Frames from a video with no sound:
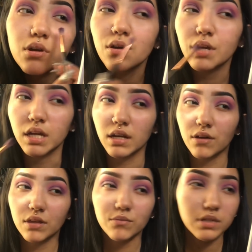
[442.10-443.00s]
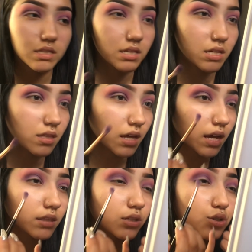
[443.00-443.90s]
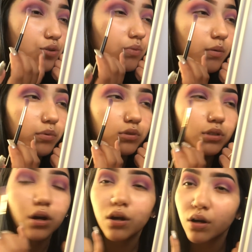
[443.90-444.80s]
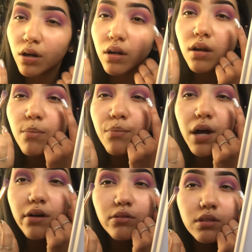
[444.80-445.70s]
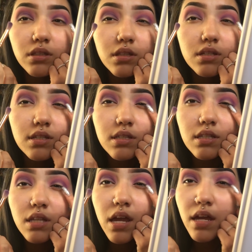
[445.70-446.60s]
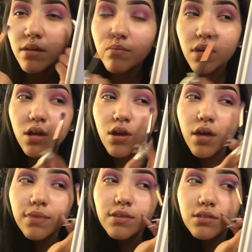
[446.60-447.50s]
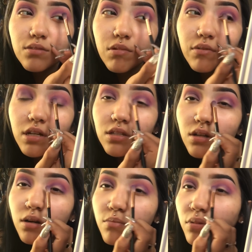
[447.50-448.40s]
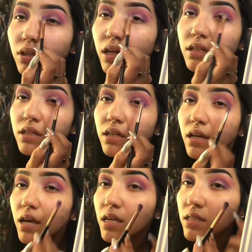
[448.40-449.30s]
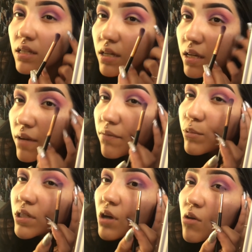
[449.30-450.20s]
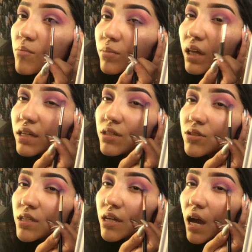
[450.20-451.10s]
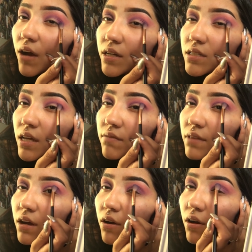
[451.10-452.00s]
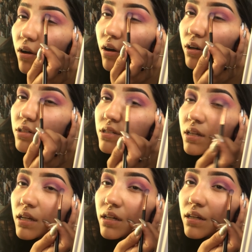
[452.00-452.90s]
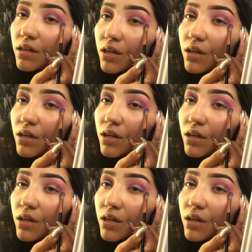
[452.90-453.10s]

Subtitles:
Okay, now that we see that the two purples are about the same, this is when we could start blending. See, if we don't blend, you see how I just have that harsh, like,